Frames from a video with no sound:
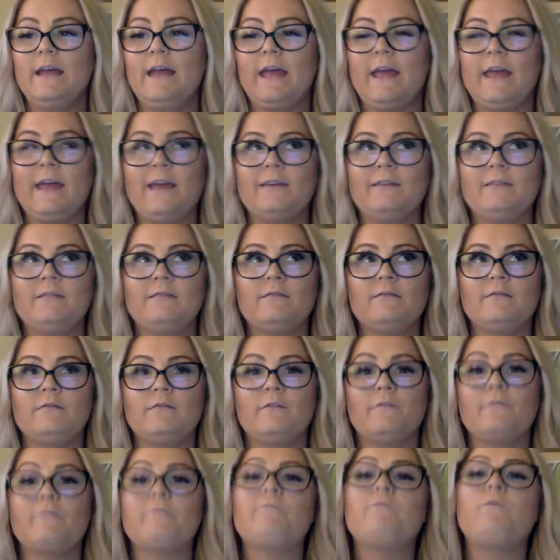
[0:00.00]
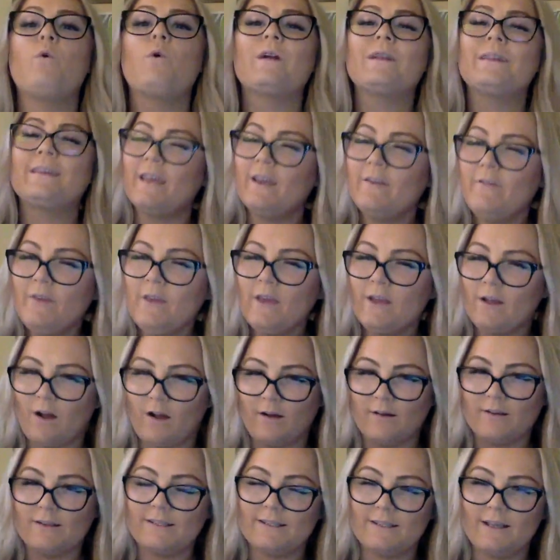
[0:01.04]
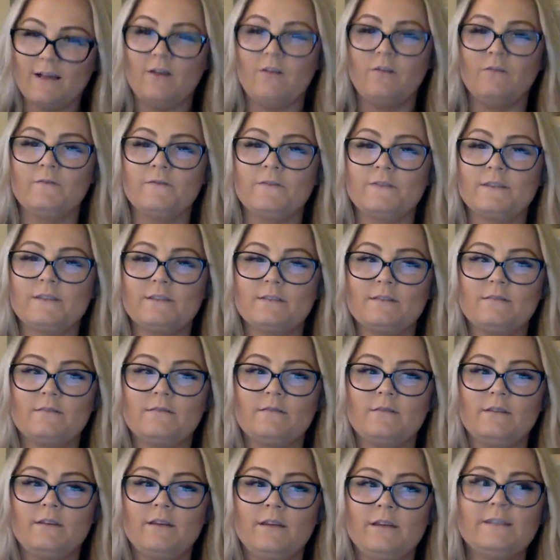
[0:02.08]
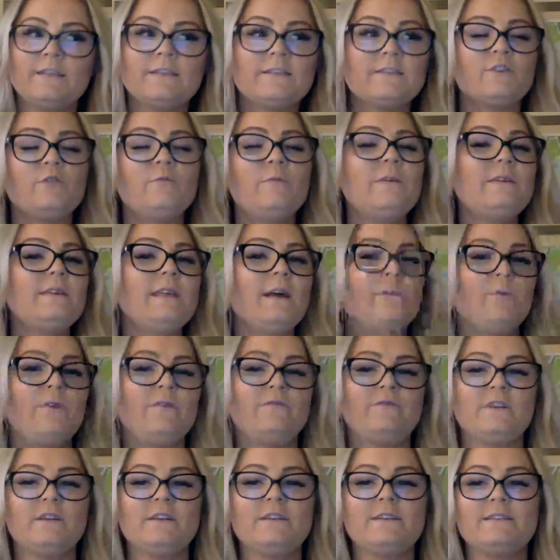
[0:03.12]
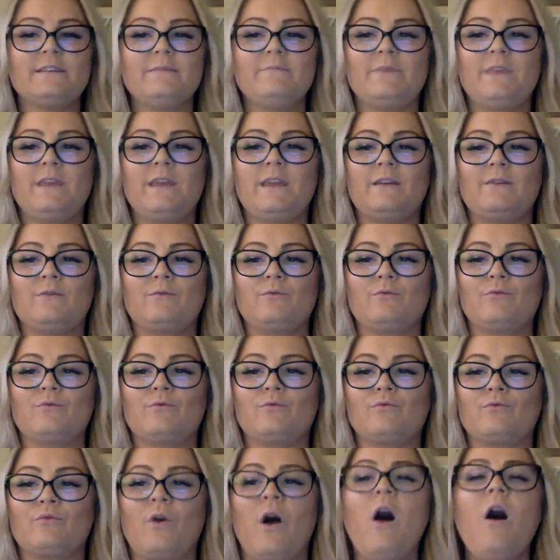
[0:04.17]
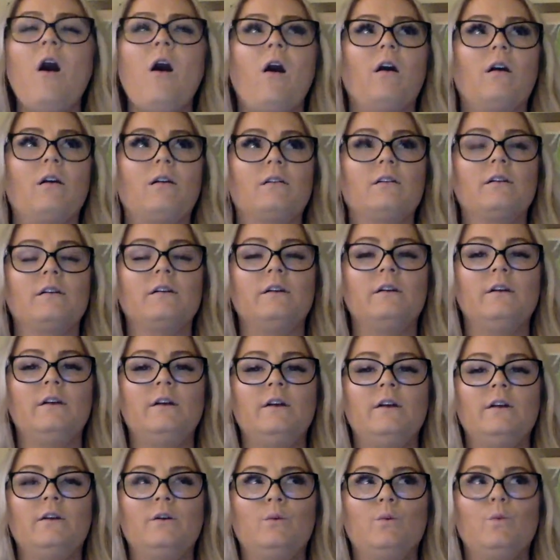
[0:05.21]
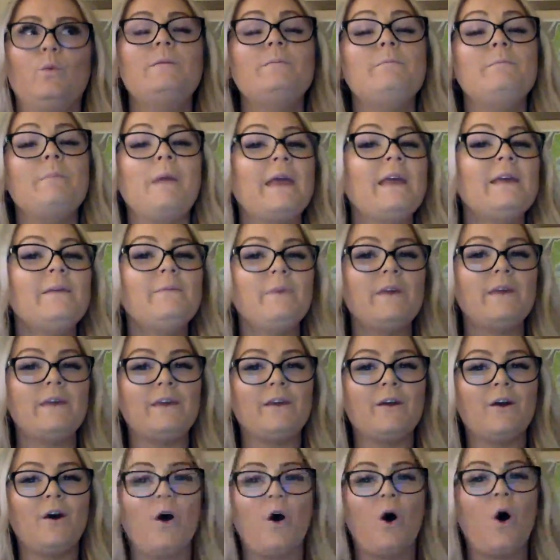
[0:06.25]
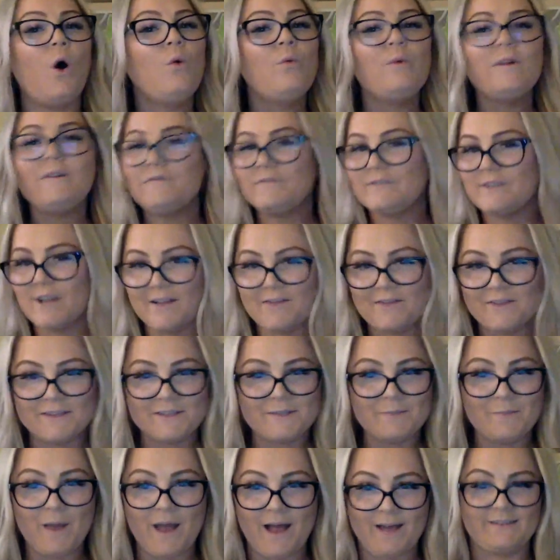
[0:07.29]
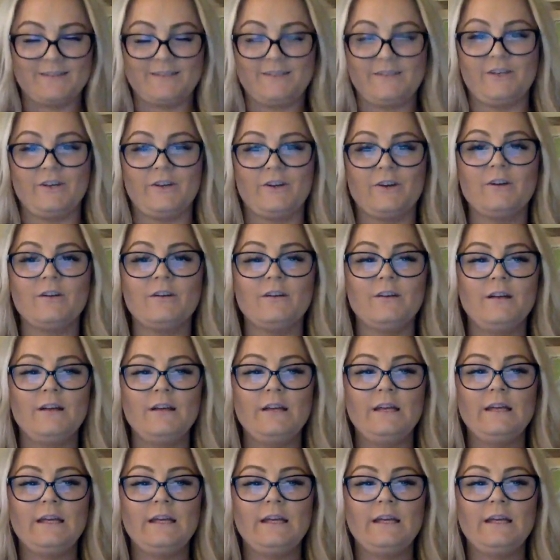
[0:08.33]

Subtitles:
And forgiving ourselves is assuming that we've done something wrong, when maybe all we've done this past year